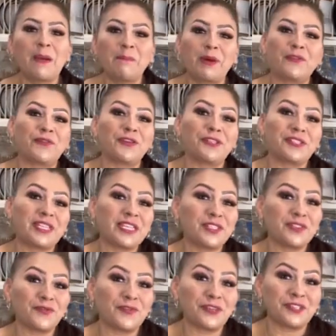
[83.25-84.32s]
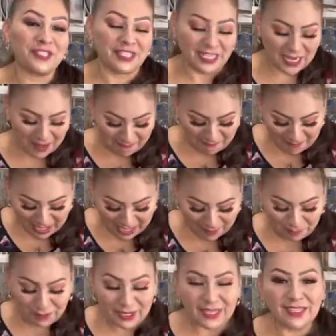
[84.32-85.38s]
But first things first, my
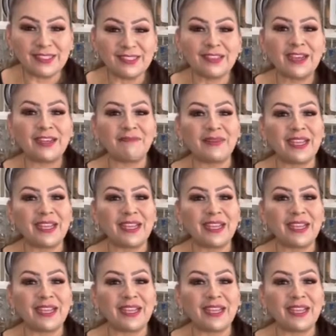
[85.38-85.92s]
apron is on,